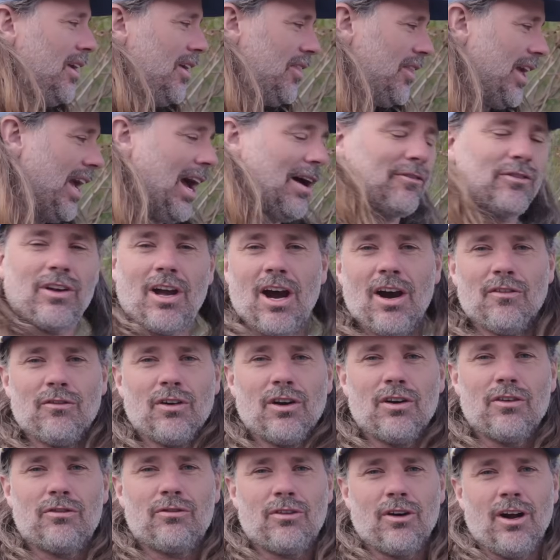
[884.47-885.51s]
They have
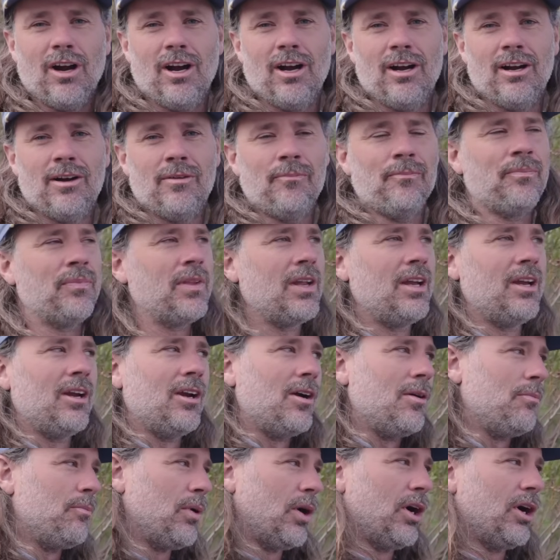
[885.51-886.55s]
cover from
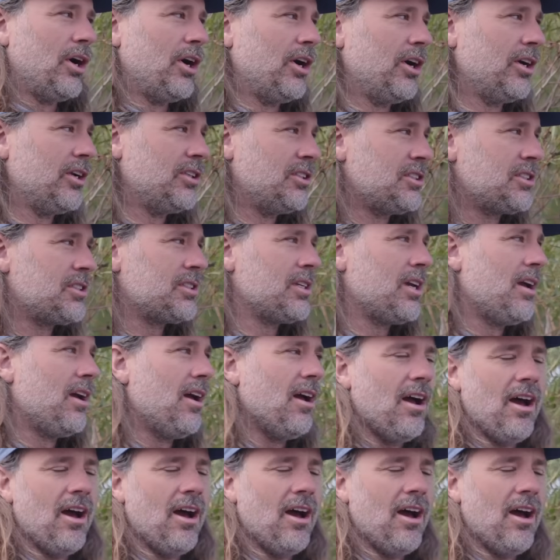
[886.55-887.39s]
birds.